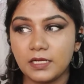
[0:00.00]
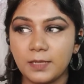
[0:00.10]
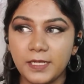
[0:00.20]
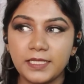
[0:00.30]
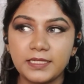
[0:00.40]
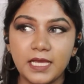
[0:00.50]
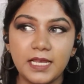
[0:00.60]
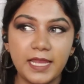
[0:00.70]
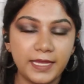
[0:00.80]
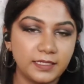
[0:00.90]
I mean, like,
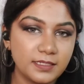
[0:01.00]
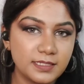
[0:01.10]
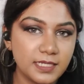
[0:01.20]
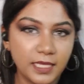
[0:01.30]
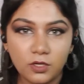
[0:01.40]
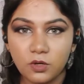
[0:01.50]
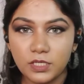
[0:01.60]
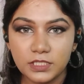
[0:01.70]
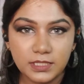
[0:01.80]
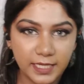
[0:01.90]
the lightest I go
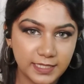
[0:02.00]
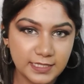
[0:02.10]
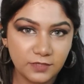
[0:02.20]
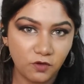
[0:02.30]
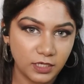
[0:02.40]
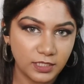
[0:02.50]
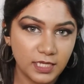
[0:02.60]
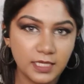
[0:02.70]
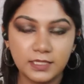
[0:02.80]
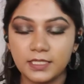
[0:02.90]
is NC40,